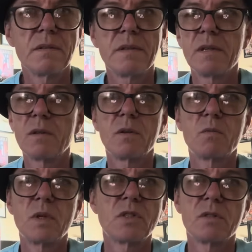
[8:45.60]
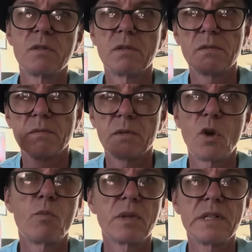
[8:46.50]
original
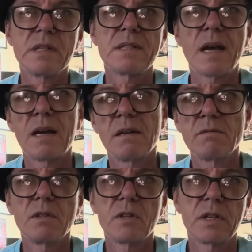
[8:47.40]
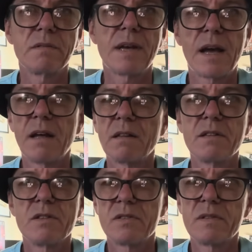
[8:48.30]
opaline style looking dial
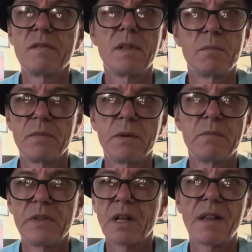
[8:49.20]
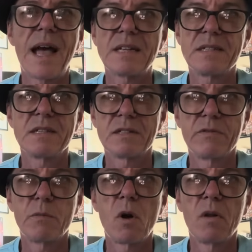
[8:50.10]
is the classiest of
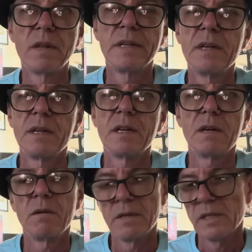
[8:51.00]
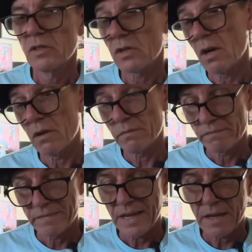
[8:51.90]
them all, you know. So
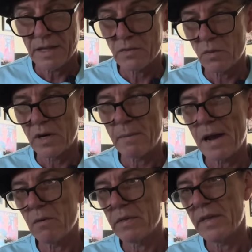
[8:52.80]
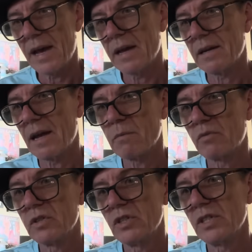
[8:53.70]
yeah, that's where I'm at with that. And I
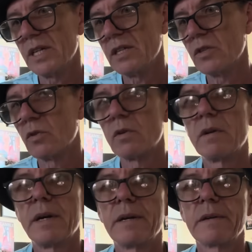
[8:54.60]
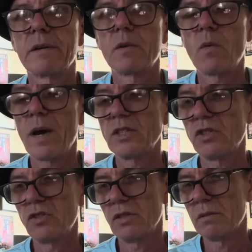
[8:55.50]
appreciate your
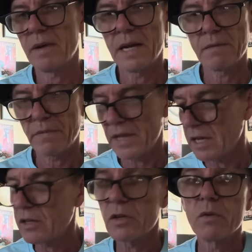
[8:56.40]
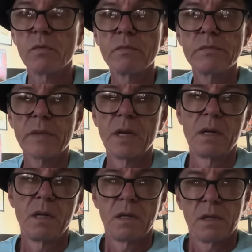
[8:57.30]
question, man. Thank you.
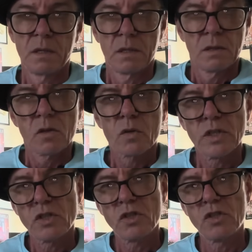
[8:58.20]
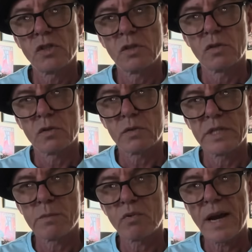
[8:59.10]

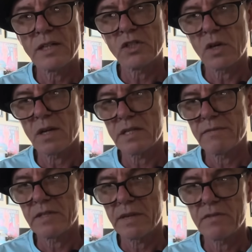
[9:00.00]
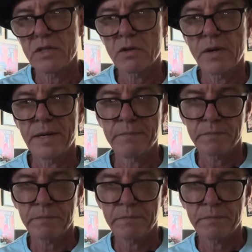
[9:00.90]
Chris Bradshaw 7708.